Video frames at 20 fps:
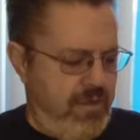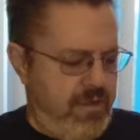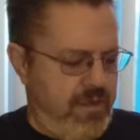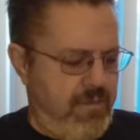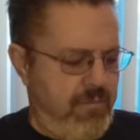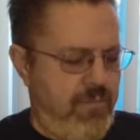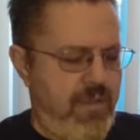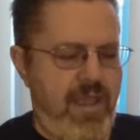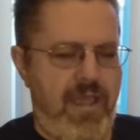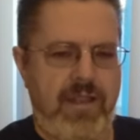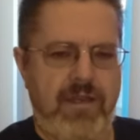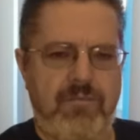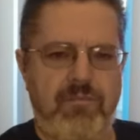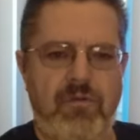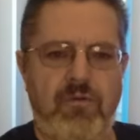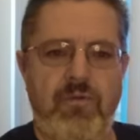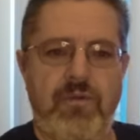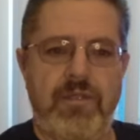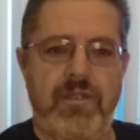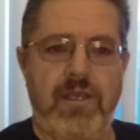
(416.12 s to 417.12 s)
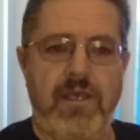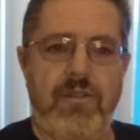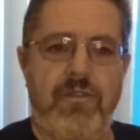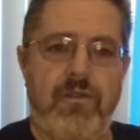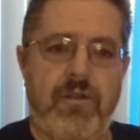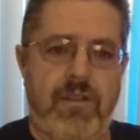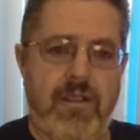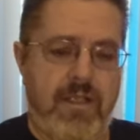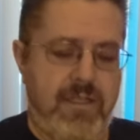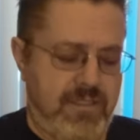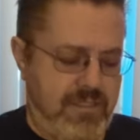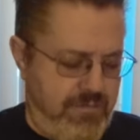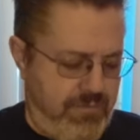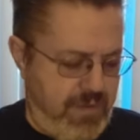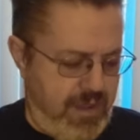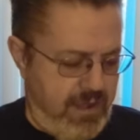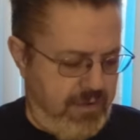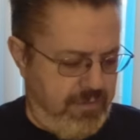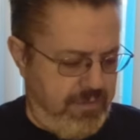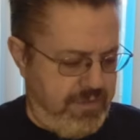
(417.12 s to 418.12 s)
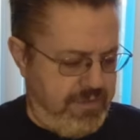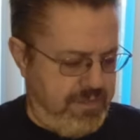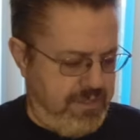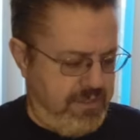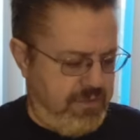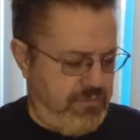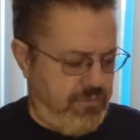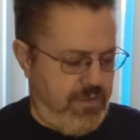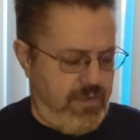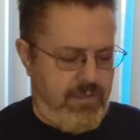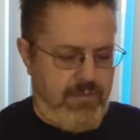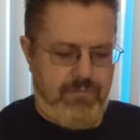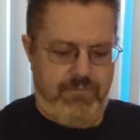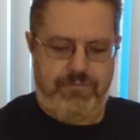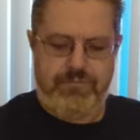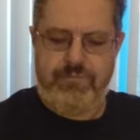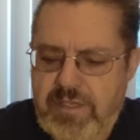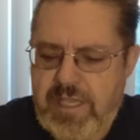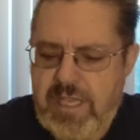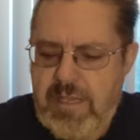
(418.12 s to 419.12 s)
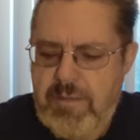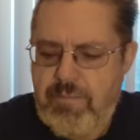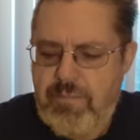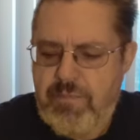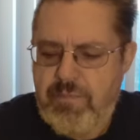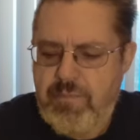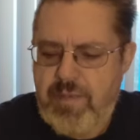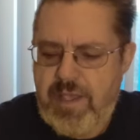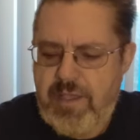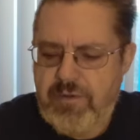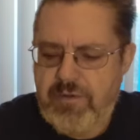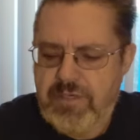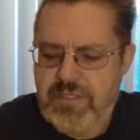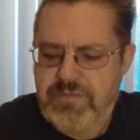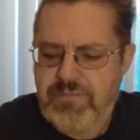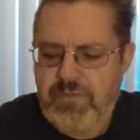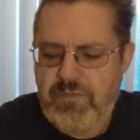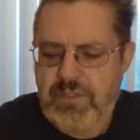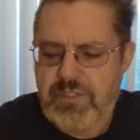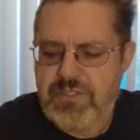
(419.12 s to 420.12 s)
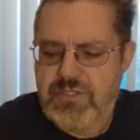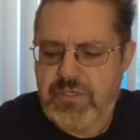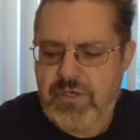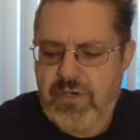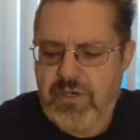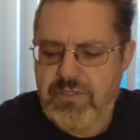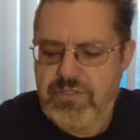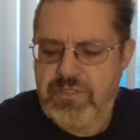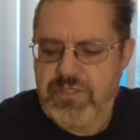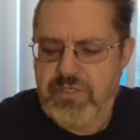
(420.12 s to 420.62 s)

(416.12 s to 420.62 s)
compatible with other kinds of batteries as well. To keep batteries fully charged